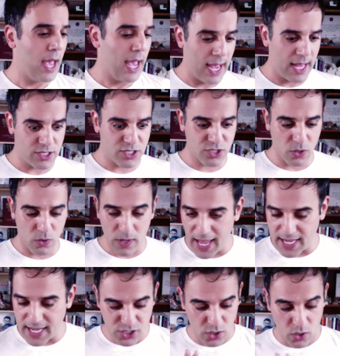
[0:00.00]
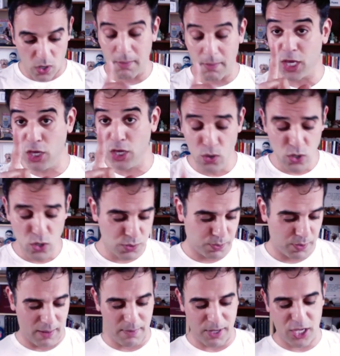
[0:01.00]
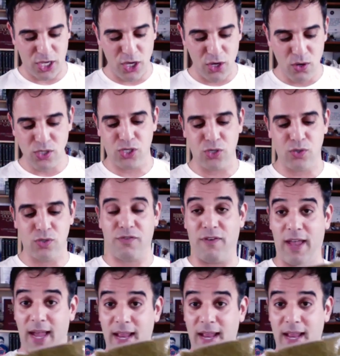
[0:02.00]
And so, yes, you know, I'm a huge fan.